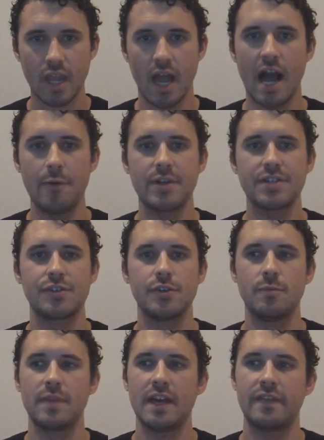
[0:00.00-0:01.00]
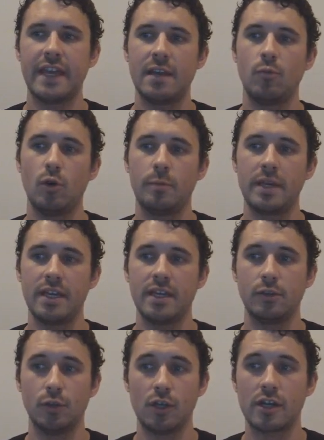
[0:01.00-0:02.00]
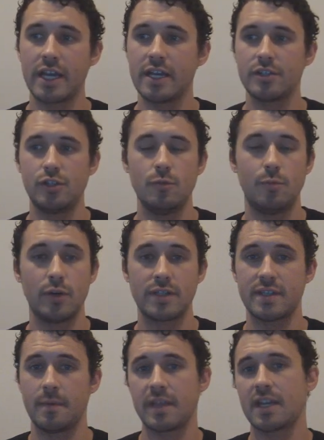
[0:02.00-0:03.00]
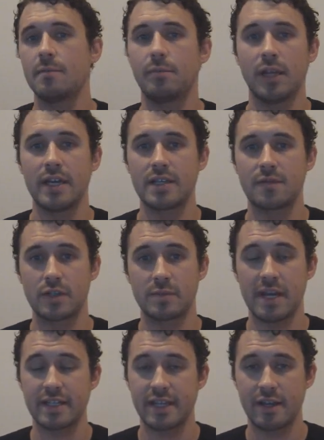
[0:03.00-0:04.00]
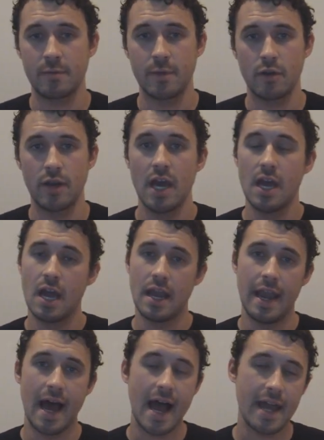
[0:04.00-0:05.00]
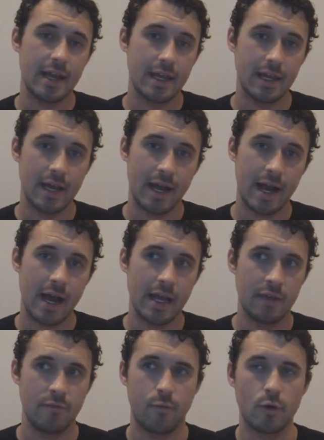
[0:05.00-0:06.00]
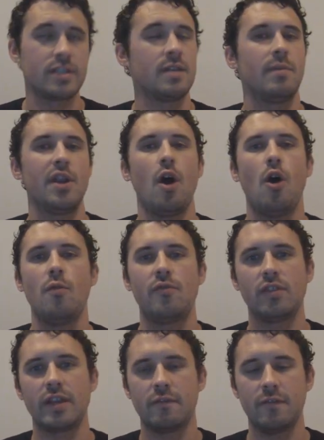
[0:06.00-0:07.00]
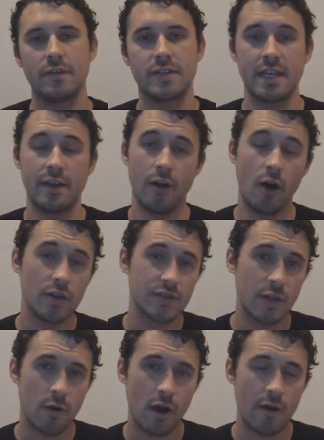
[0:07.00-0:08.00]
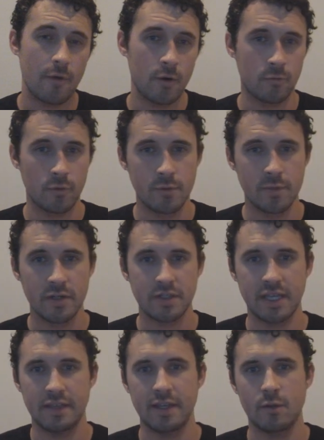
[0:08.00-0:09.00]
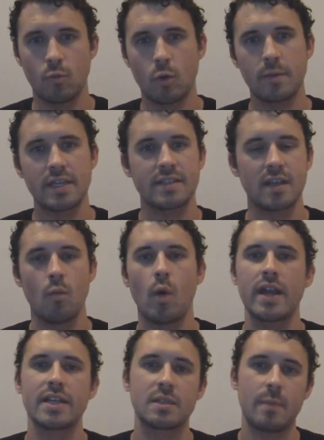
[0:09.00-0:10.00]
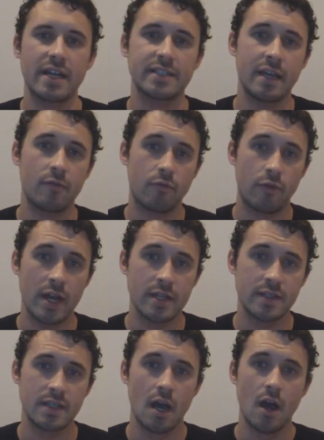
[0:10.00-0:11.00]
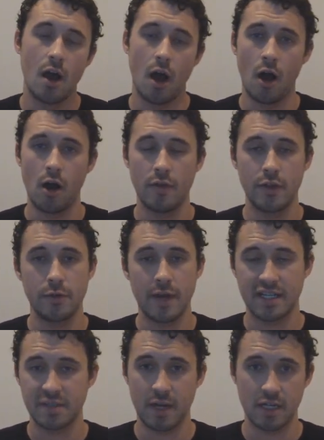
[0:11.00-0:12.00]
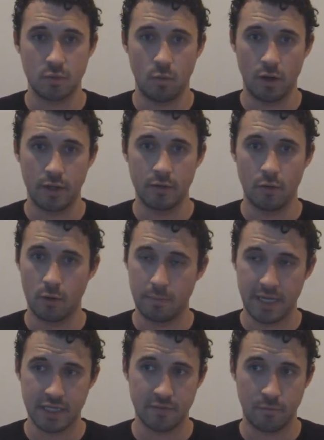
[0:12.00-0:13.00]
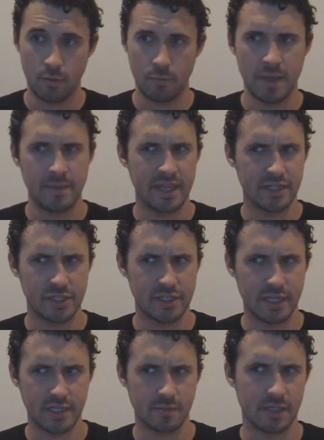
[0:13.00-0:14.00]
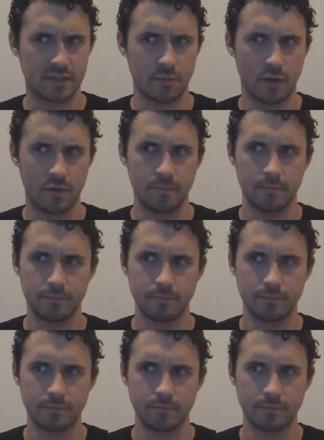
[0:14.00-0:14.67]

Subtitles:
I would assume that they will be looking to put something in place for spectator mode, not in 14, but hopefully in 15. And also, I've heard rumors that there will be some way to spectate friends on the new Xbox One or PS4, or maybe just the Xbox One.